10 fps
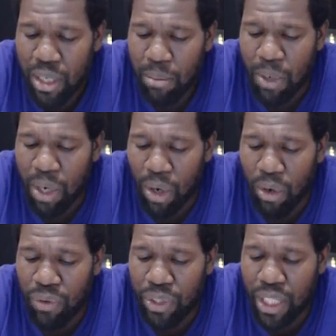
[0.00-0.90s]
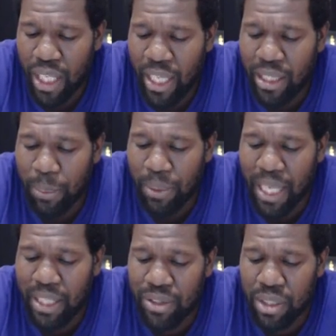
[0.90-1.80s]
Moreover, in the
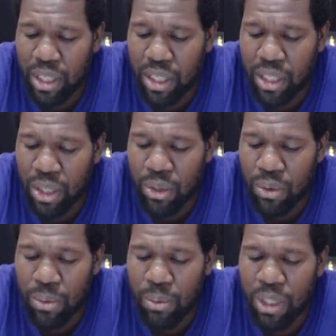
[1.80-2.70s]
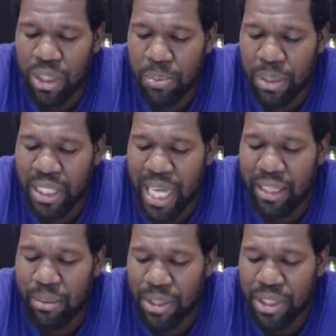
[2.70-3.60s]
plain of Jericho was
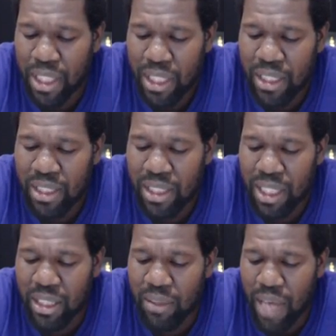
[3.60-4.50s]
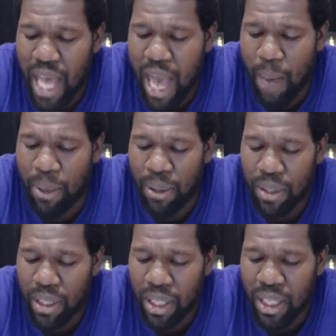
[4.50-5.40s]
Ptolemy, the son of
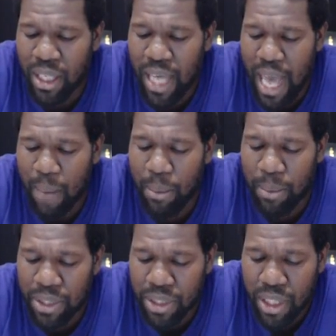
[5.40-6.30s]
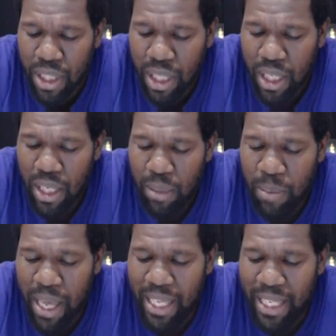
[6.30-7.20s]
Ababus,
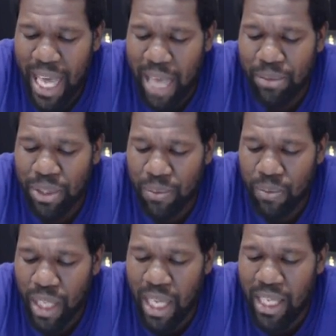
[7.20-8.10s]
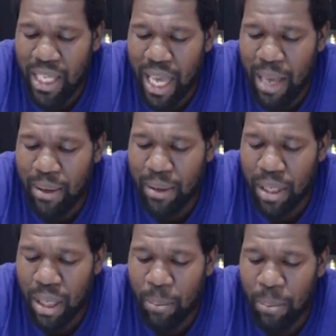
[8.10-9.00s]
made captain, and he had
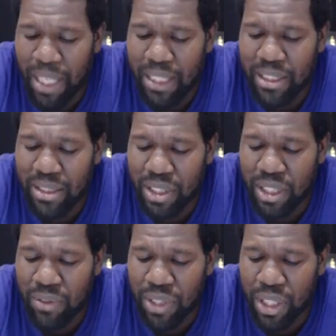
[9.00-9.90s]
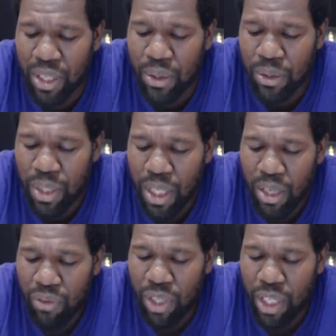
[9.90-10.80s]
abundance of silver and gold,
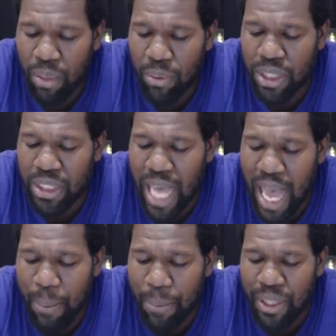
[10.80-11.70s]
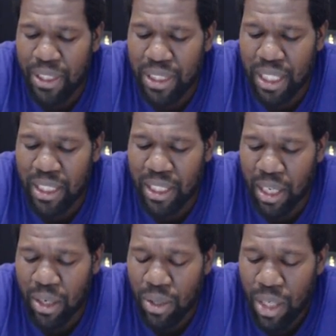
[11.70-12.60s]
for he was the high priest's
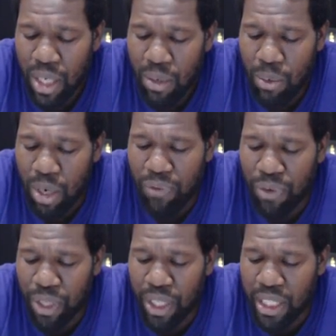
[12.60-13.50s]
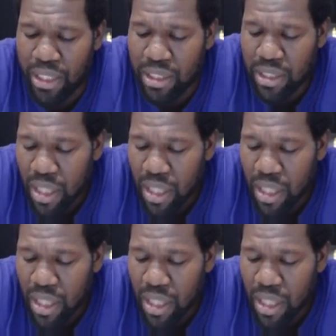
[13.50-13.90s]
son-in-law. Wherefore his